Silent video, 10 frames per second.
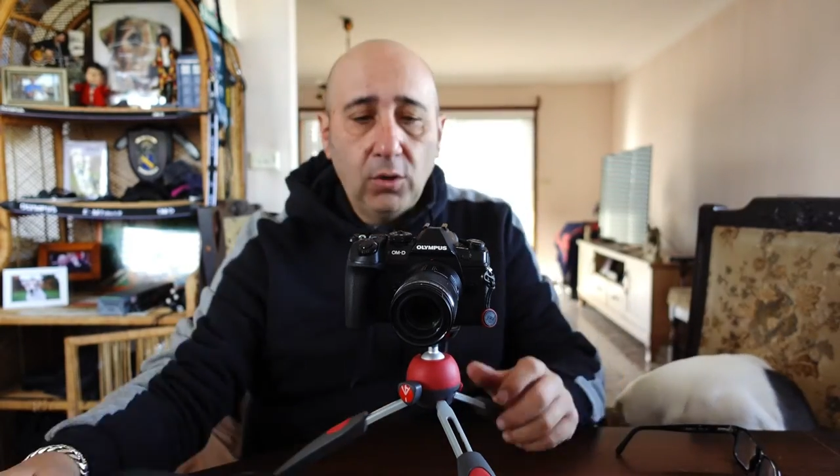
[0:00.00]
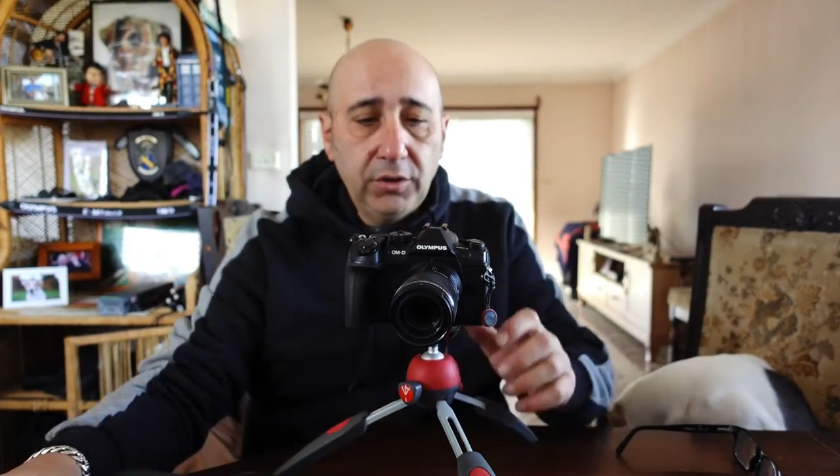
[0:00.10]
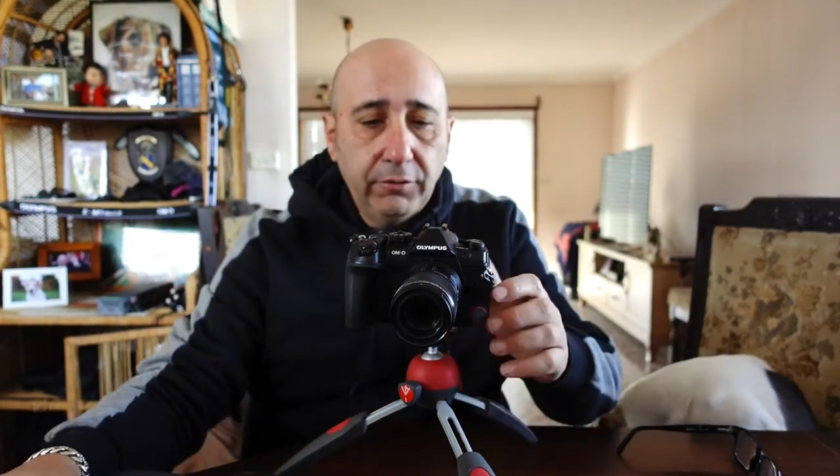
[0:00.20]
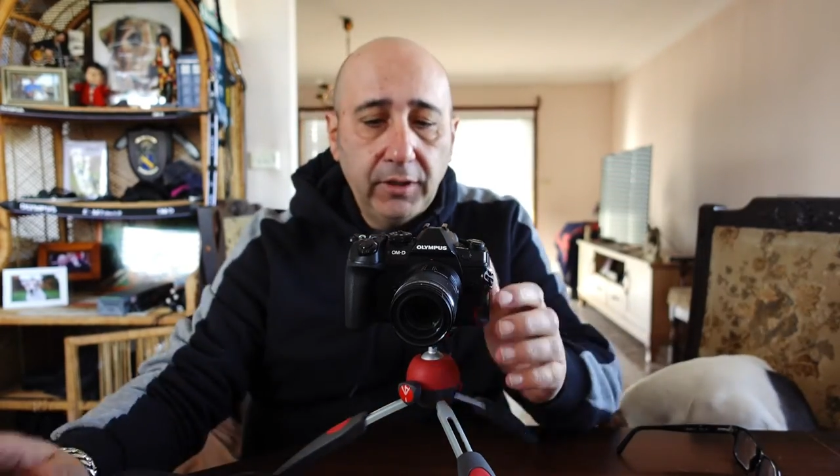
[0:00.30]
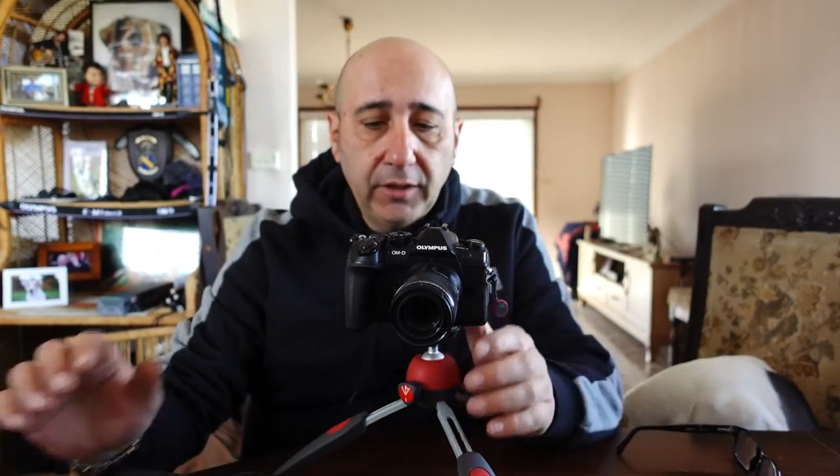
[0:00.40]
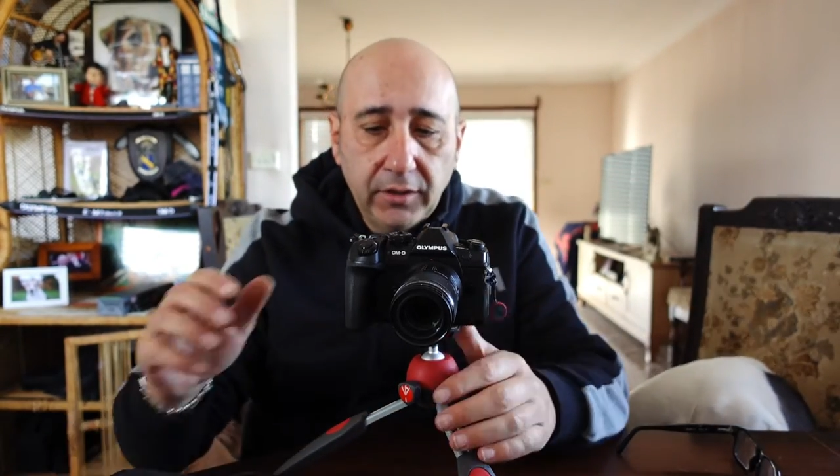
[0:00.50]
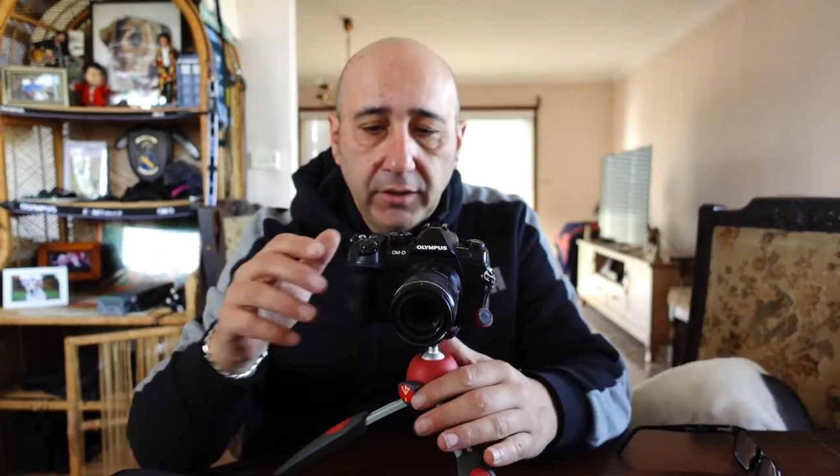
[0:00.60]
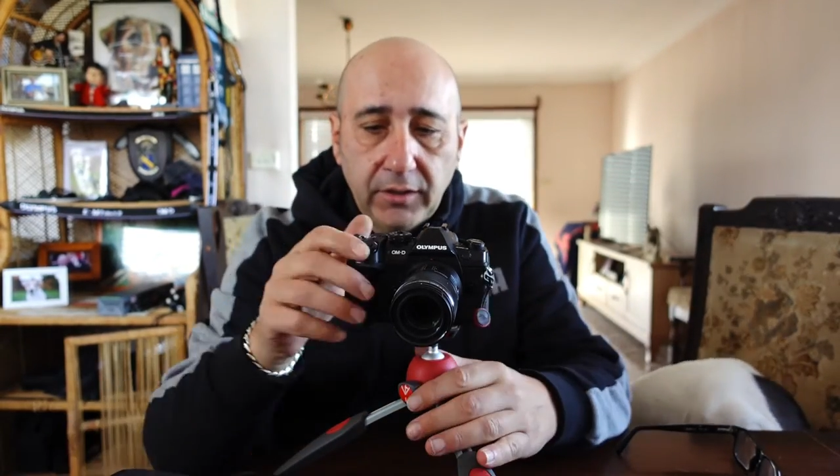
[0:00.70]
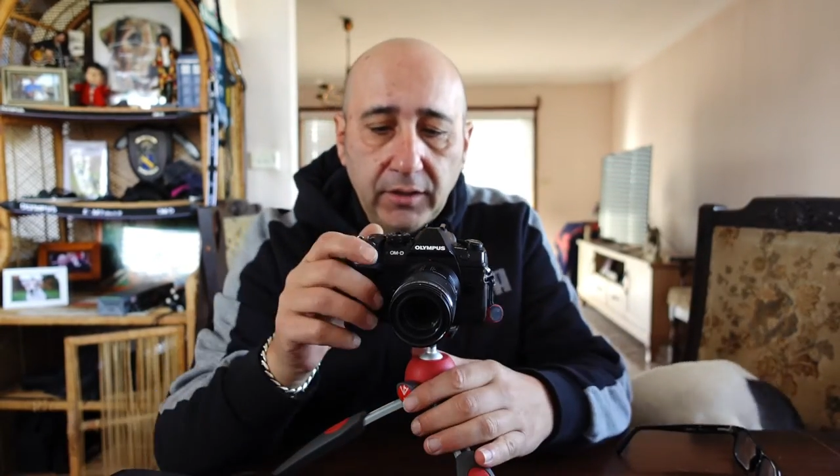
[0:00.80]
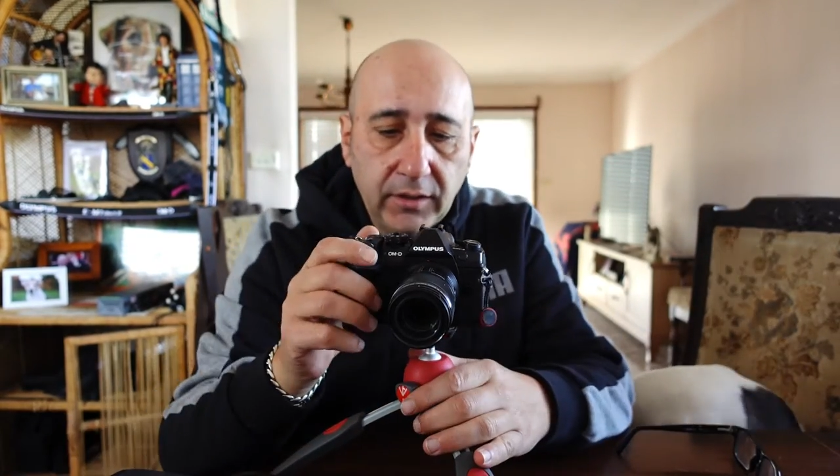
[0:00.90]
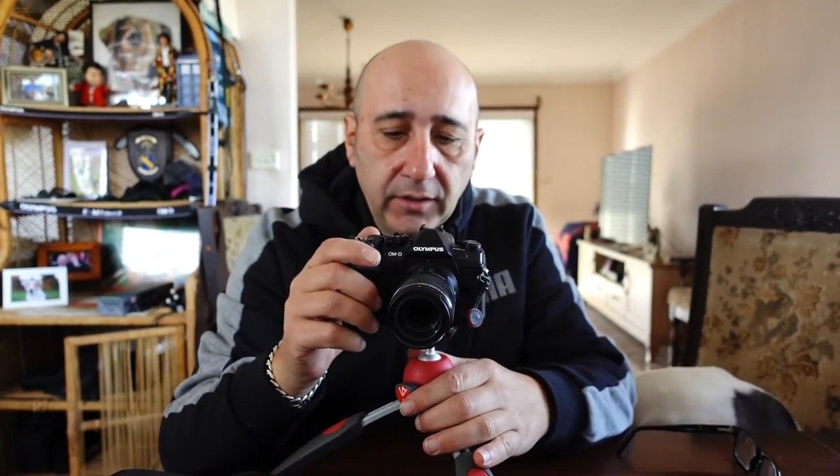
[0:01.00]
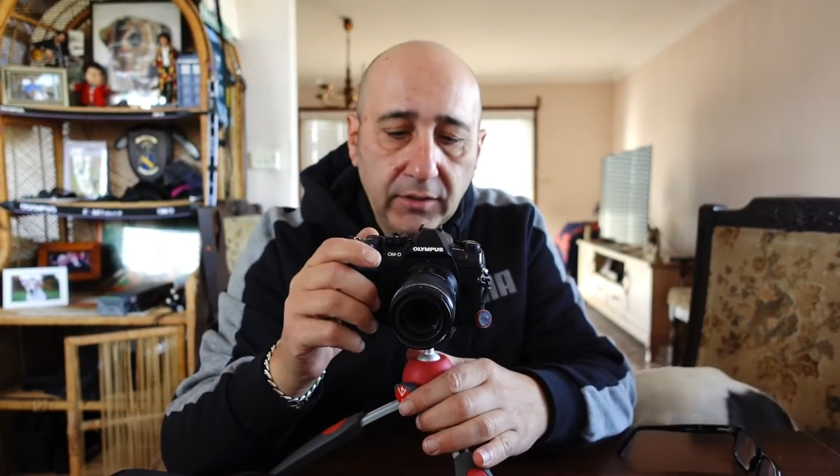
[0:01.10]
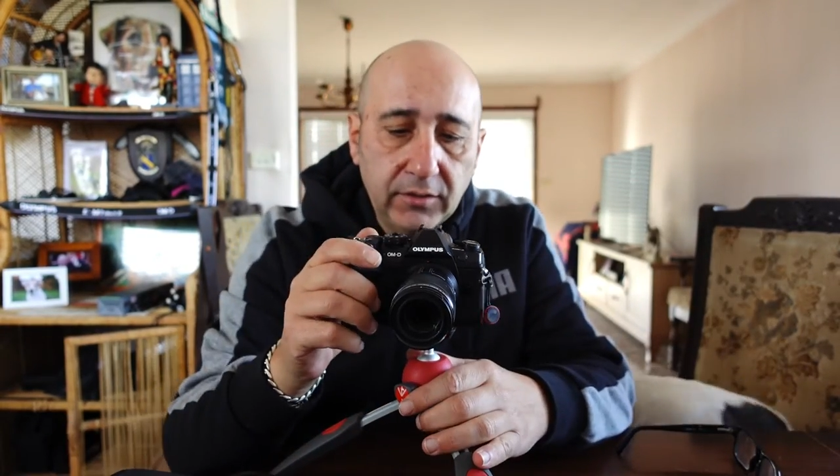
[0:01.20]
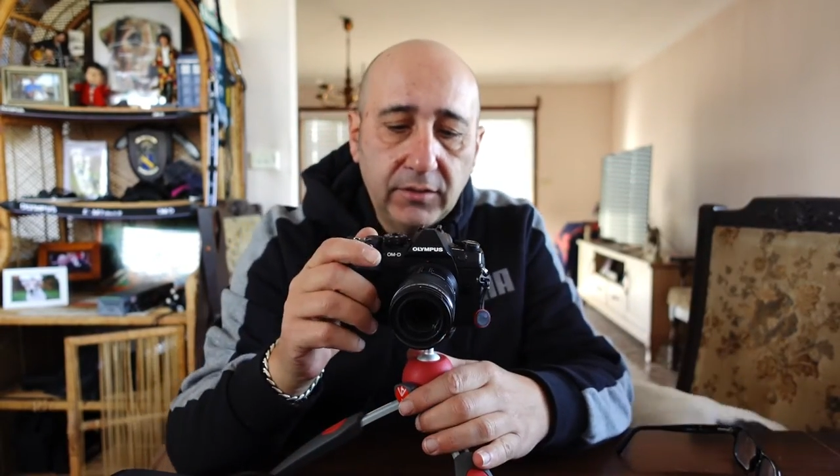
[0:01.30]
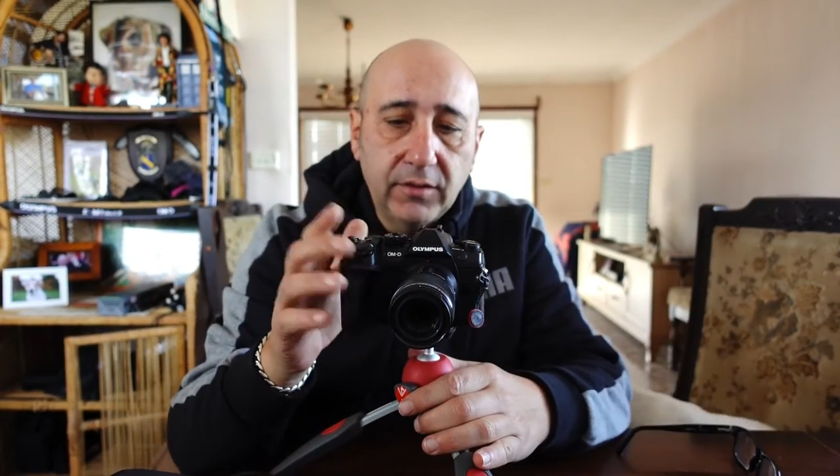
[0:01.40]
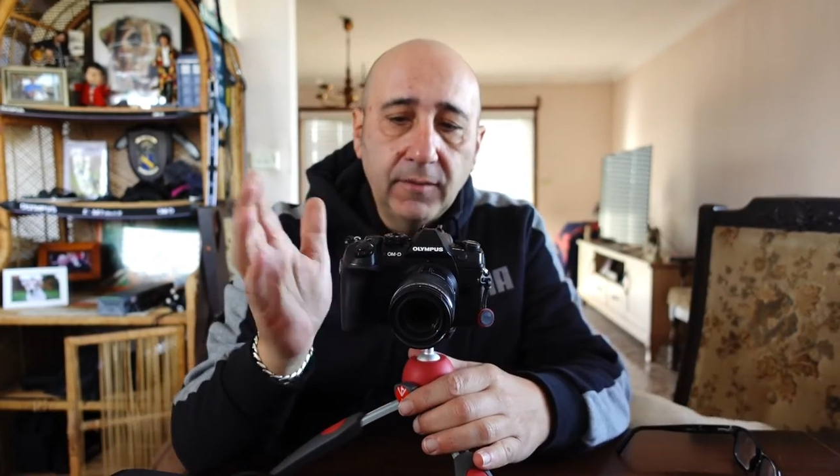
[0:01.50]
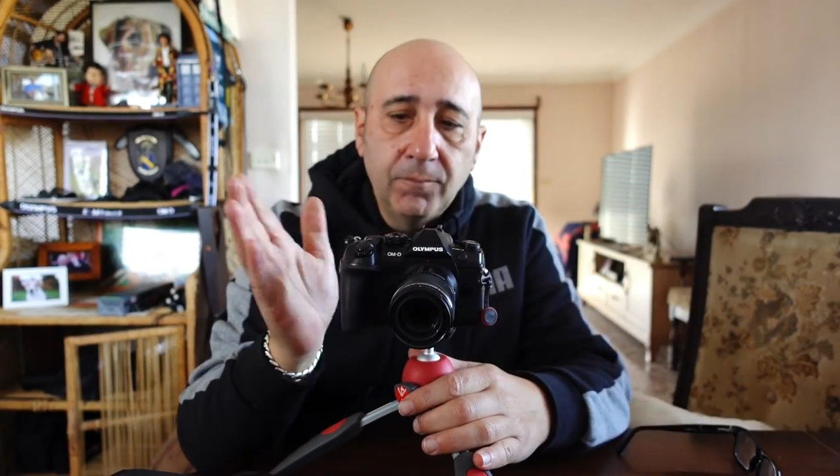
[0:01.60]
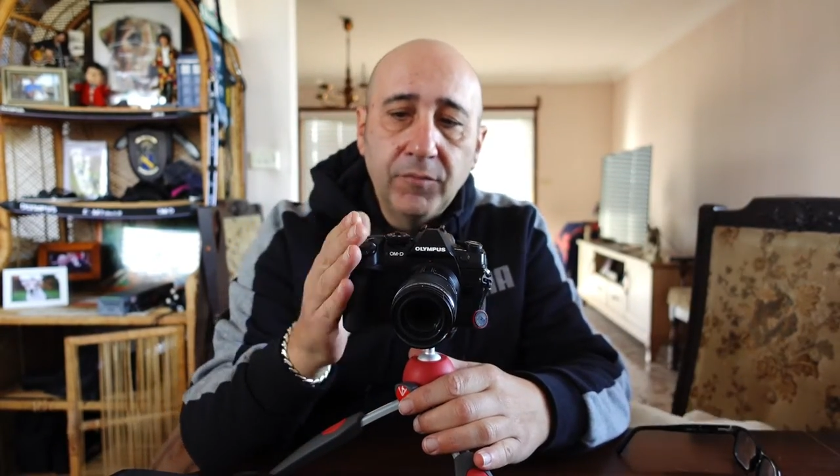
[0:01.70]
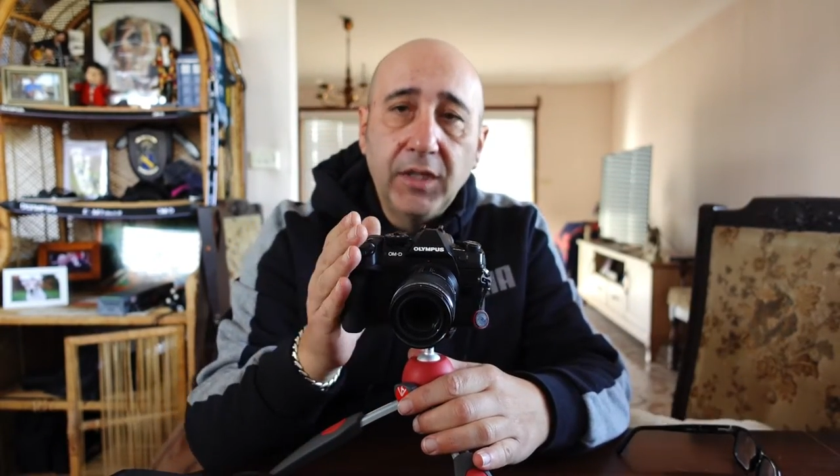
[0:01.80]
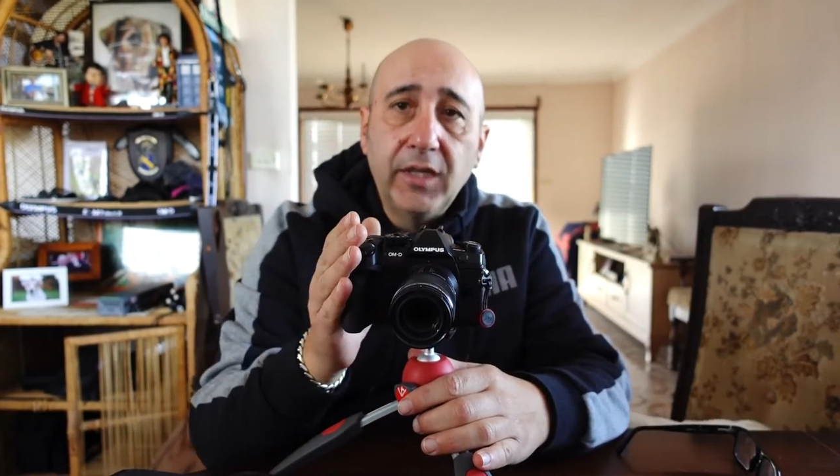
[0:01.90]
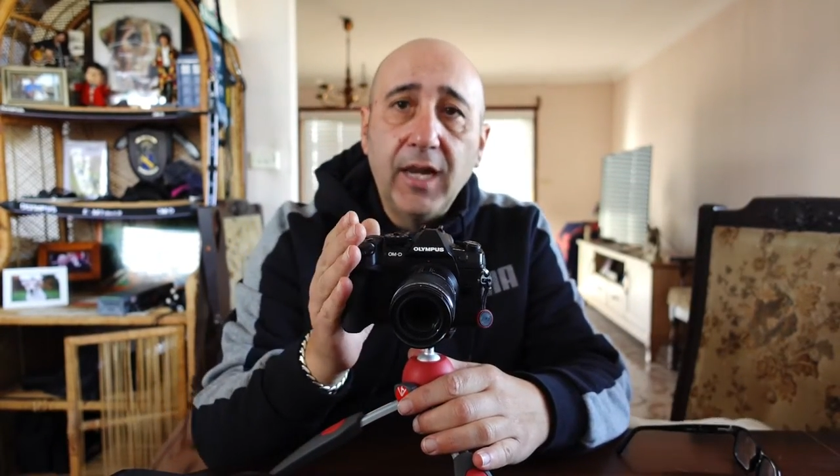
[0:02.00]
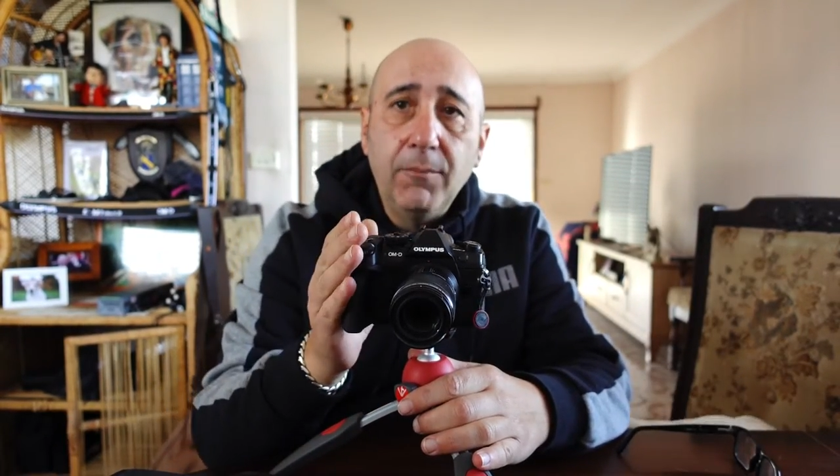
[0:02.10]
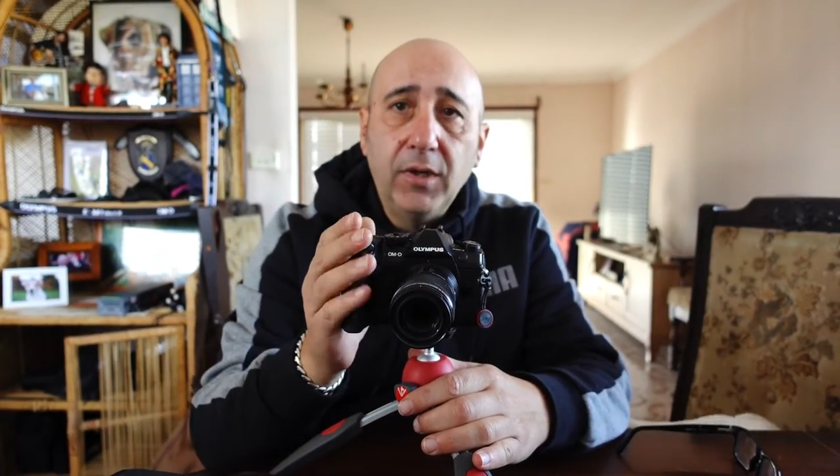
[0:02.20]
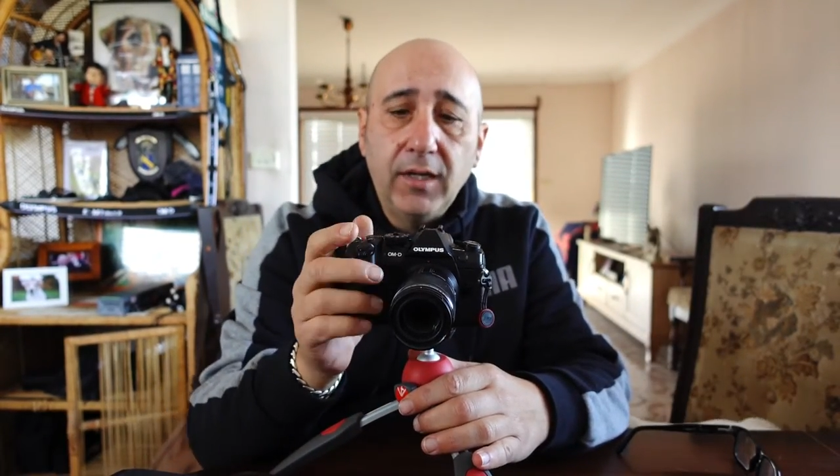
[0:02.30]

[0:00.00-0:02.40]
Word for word: All you really need is your camera.